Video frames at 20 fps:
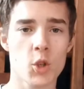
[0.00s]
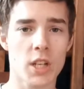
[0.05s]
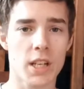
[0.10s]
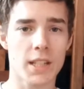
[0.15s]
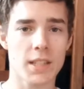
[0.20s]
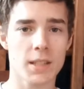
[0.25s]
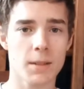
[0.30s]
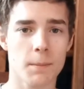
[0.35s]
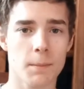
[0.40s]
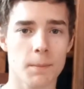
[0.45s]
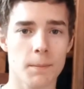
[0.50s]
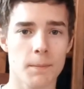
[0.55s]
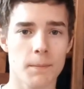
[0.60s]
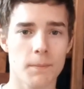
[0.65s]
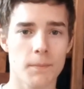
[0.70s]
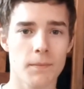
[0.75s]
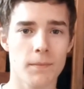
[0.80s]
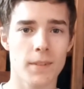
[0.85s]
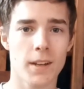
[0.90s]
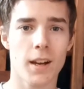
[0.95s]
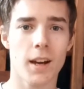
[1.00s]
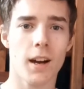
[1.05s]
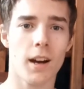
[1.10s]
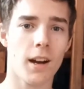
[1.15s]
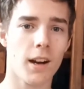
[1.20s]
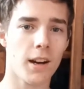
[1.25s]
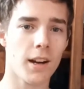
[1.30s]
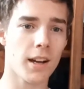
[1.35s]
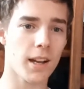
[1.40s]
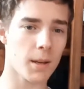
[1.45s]
Well, shit.
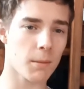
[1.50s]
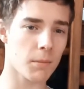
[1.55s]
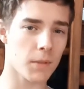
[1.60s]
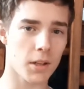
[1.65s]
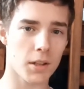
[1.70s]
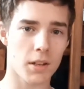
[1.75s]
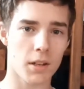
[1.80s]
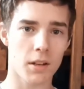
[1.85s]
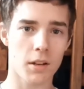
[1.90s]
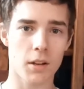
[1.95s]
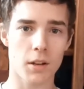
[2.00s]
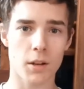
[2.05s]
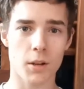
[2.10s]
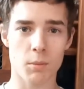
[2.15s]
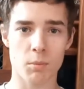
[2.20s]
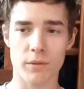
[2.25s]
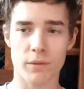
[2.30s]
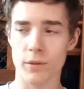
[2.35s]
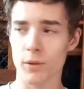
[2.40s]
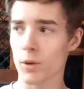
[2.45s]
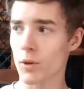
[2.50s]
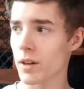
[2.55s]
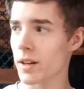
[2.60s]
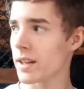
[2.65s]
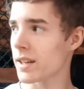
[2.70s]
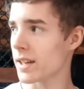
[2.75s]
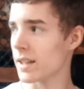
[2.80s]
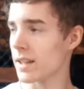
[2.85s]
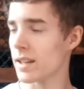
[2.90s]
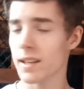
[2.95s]
I'm gonna go
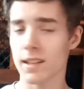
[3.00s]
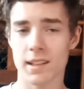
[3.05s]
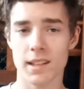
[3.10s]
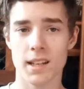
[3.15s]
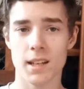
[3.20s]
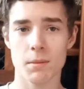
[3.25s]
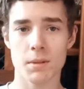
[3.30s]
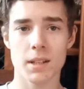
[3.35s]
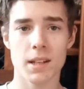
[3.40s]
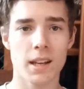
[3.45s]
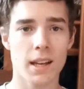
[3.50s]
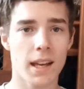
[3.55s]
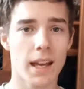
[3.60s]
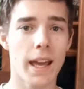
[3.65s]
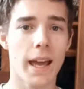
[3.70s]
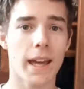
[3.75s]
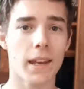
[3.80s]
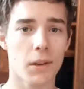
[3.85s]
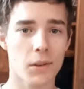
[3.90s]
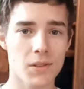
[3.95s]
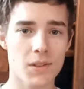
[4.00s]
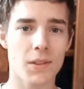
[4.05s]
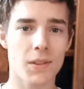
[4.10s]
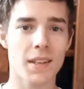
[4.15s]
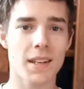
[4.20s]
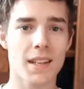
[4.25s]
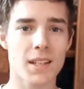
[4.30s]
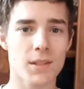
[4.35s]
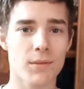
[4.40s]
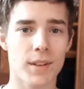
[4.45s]
before I get kidnapped,
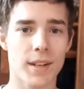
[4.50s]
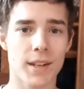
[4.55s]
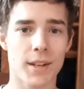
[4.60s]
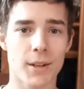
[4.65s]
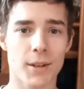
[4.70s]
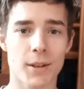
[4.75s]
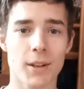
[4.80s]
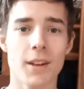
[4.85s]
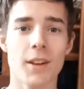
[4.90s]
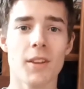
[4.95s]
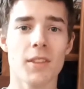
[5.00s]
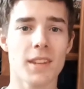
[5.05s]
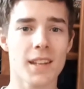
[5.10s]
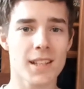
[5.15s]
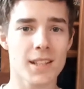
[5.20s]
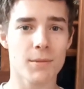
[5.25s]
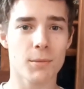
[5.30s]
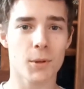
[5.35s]
and I'll see you in the next video.